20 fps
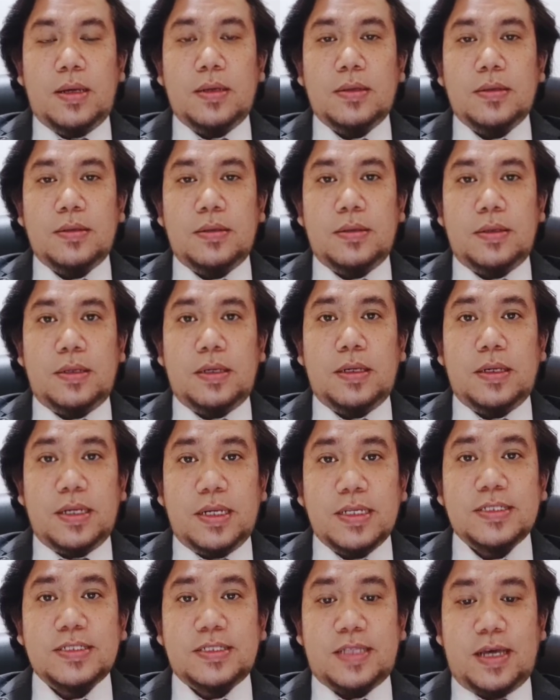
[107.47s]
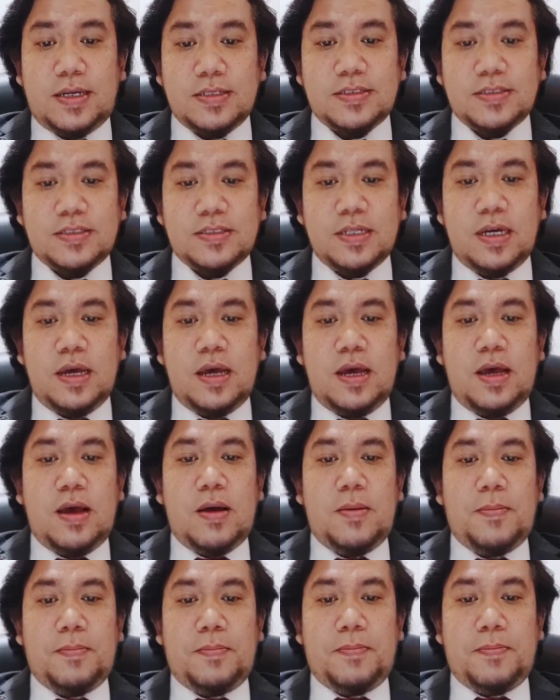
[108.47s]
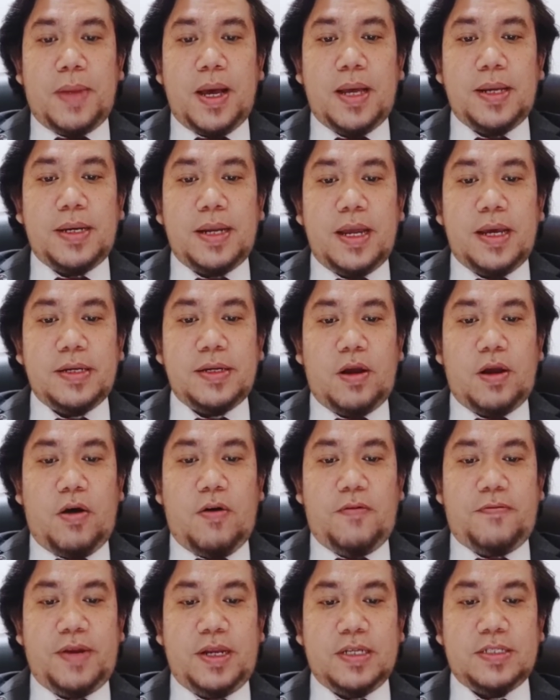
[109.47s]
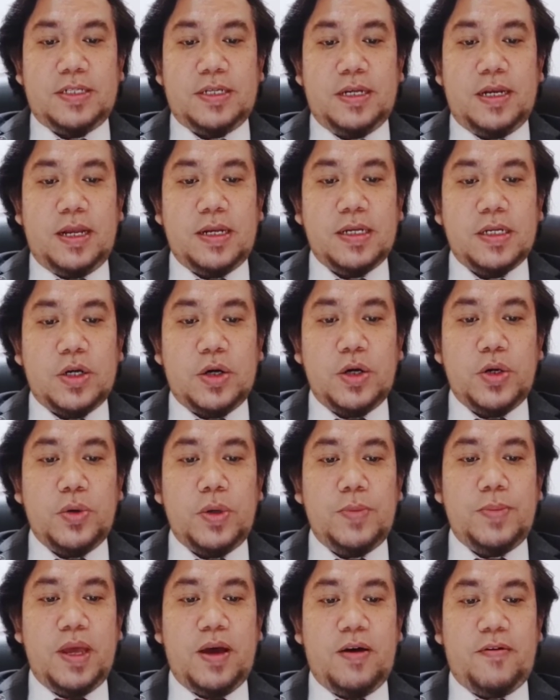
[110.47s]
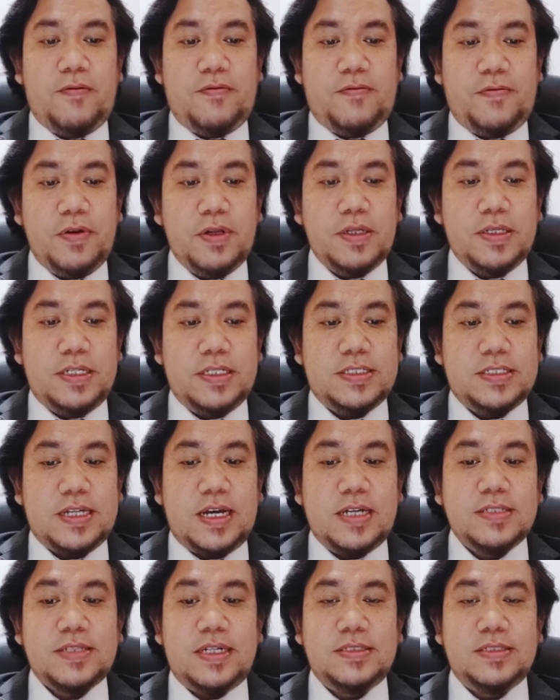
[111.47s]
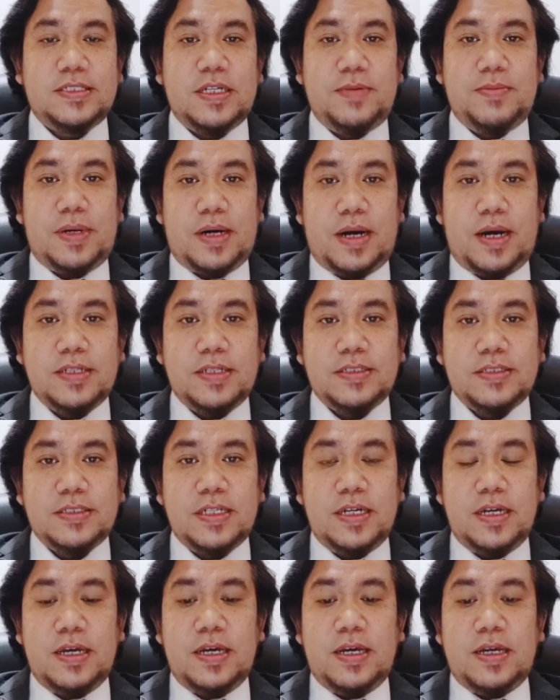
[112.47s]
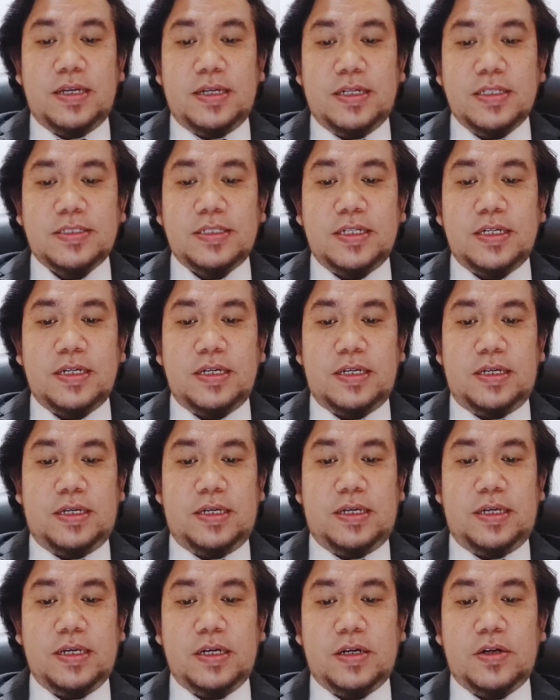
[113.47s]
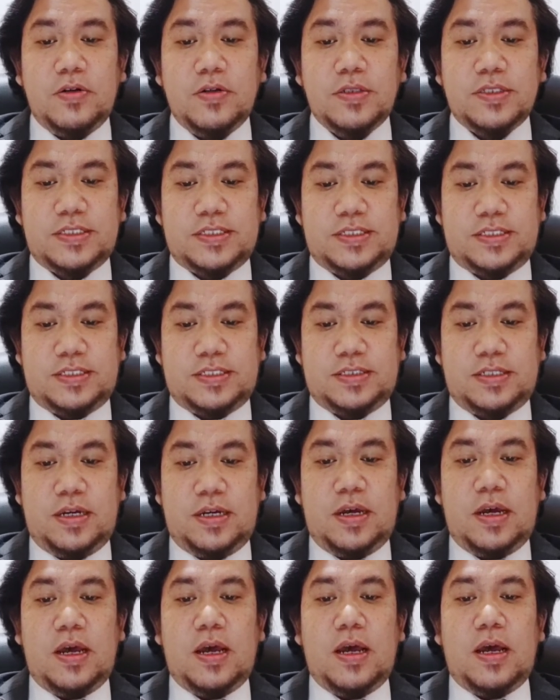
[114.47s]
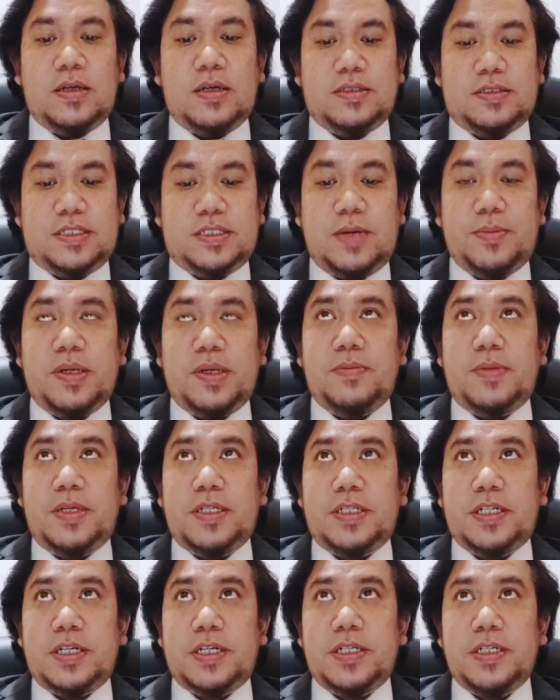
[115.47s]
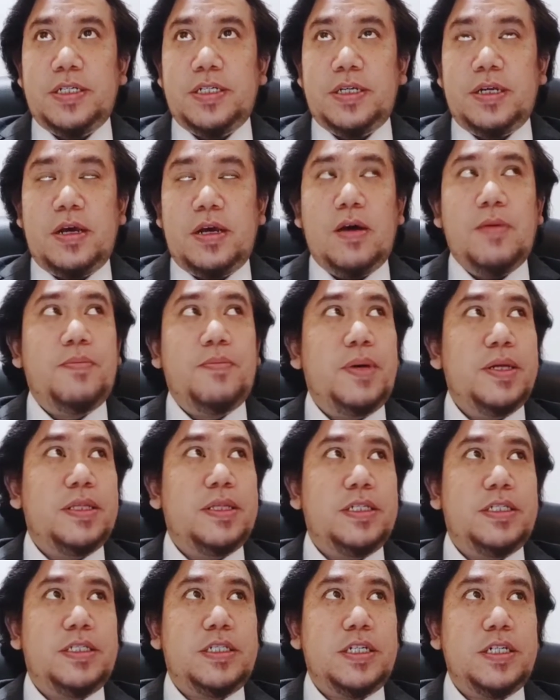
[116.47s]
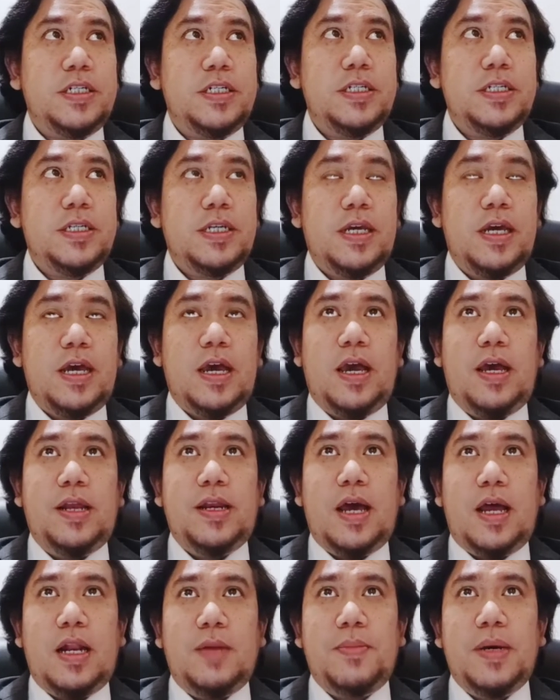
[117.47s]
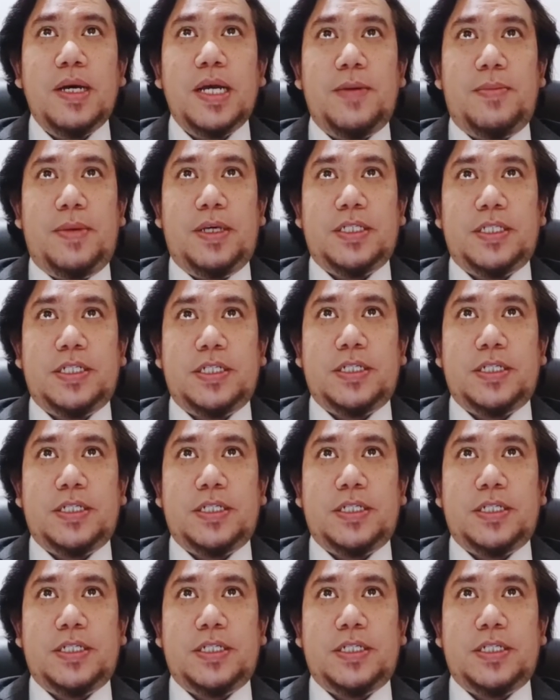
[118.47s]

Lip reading: In this task, Part 9 of National Land Code will be unfolded, discussed and summarized. This includes subdivision, partition and amalgamation.